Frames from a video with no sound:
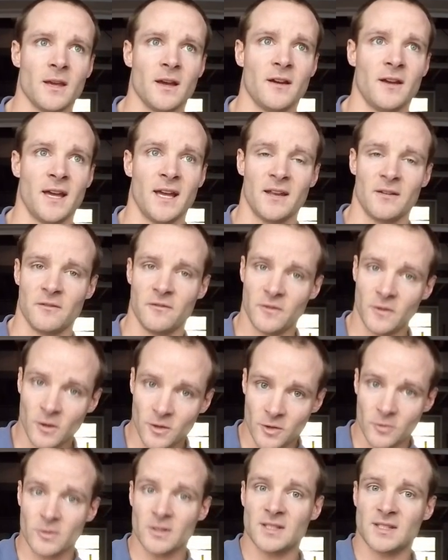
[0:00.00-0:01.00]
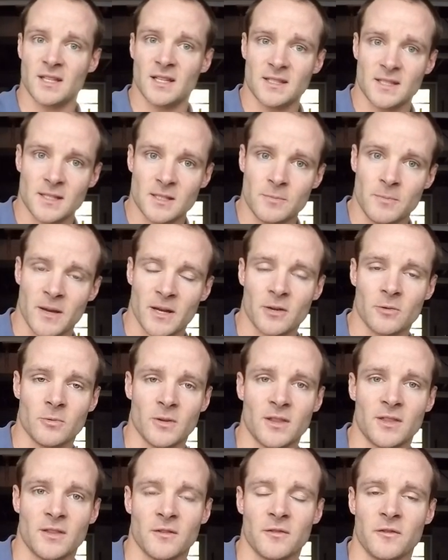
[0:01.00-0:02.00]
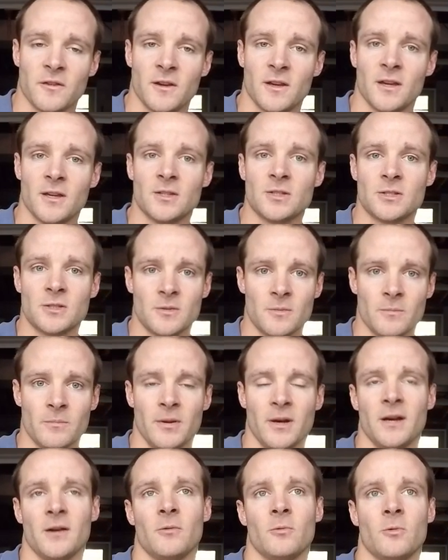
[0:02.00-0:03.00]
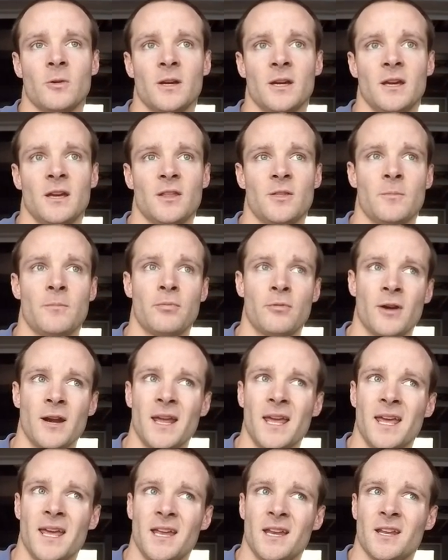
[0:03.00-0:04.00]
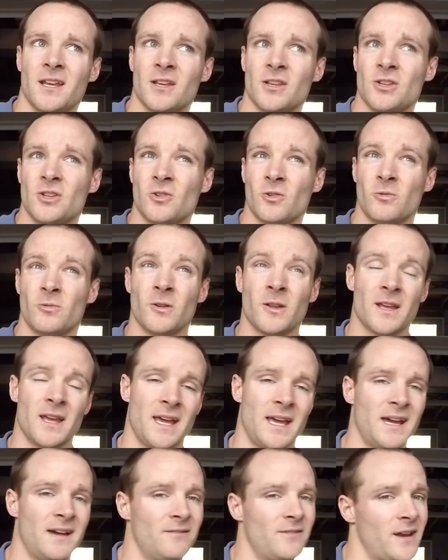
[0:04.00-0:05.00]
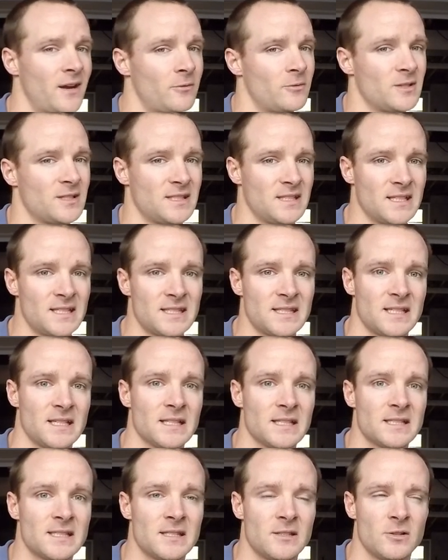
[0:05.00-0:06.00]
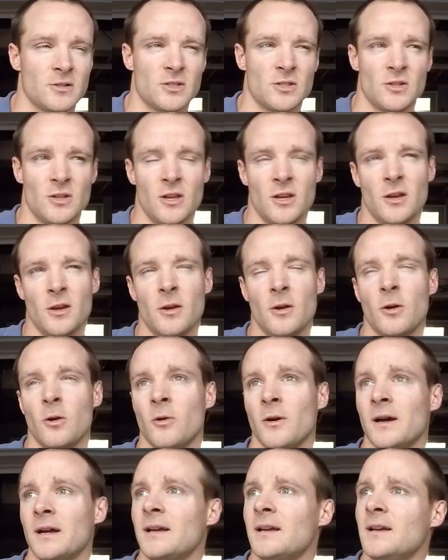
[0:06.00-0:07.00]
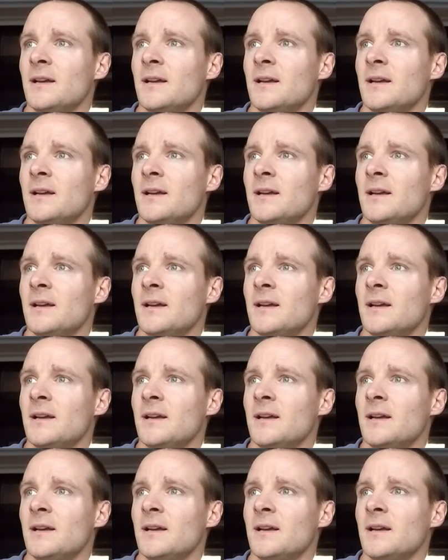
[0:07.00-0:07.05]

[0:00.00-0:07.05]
I can feel the resistance better with the fish, but with braid, you don't really have that resistance. There's no